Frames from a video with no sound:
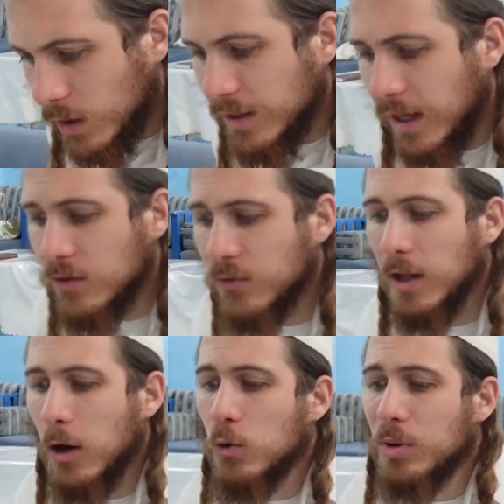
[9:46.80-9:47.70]

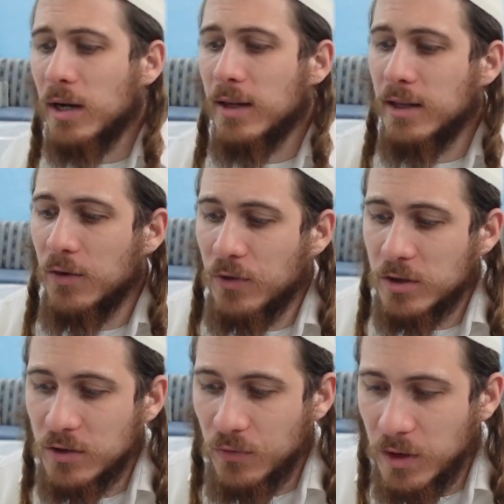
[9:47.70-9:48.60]

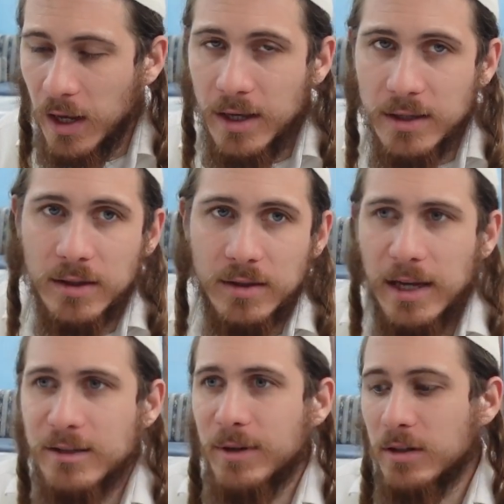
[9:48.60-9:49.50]
Tefillah is this
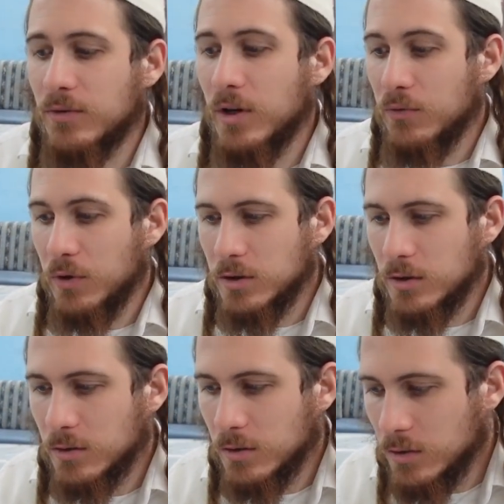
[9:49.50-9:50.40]
aspect of
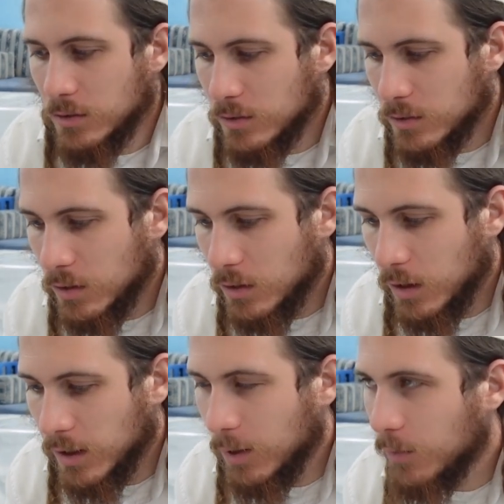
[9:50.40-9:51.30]
nefesh.
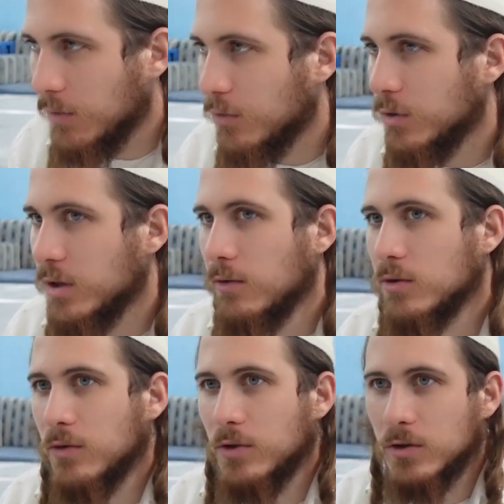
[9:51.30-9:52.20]
Again, we have three
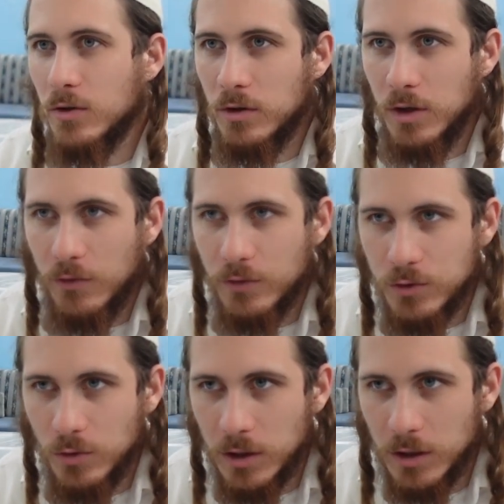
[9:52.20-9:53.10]
levels of our soul, nefesh,
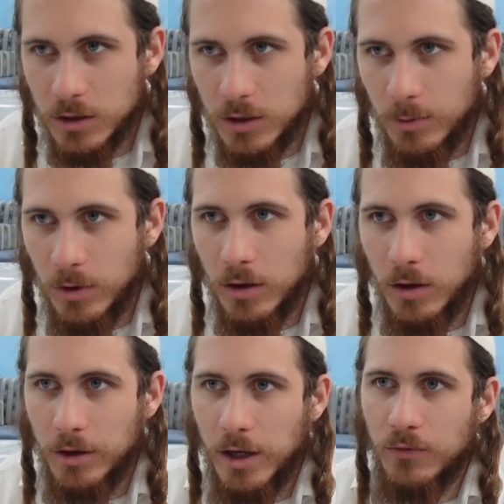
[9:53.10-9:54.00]
ruach, and neshama.
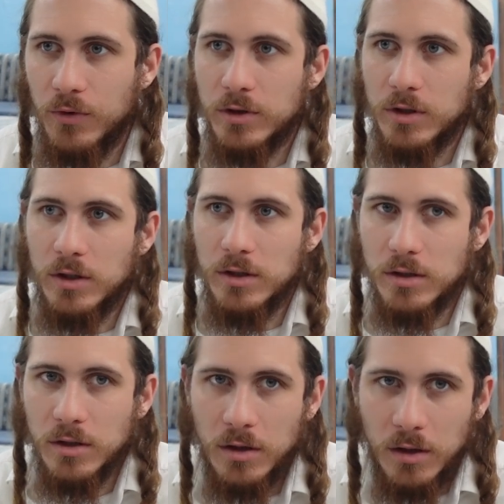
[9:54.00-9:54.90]
Our nefesh
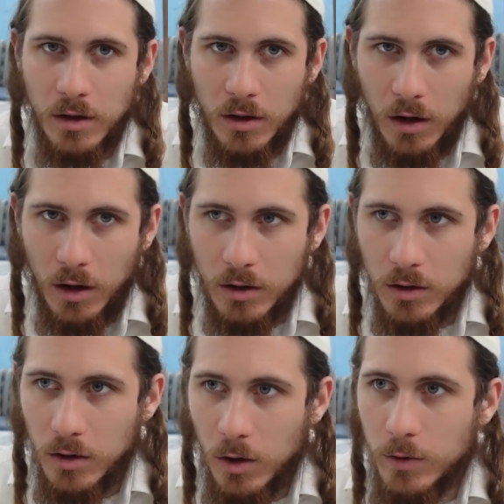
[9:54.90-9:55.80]
is our
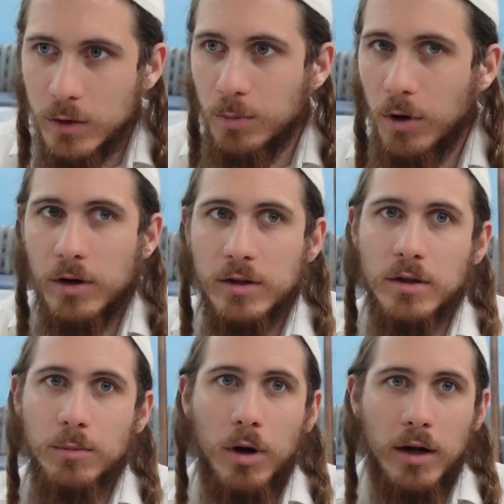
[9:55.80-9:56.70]
lowest part is
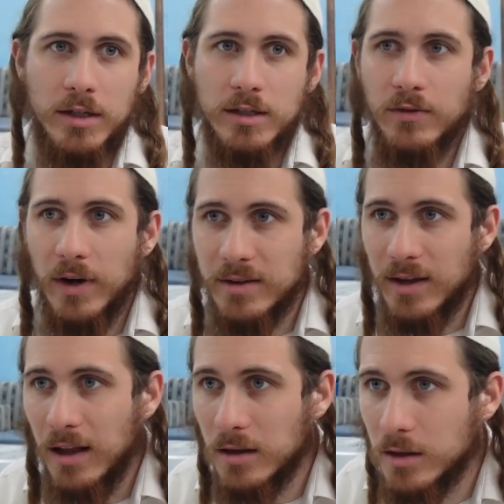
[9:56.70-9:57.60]
the body's
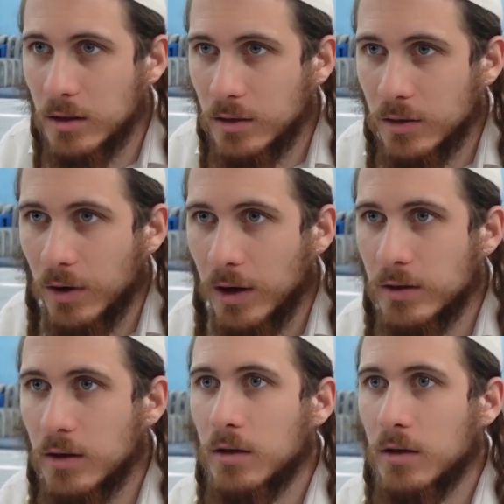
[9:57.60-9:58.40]
vitality, right?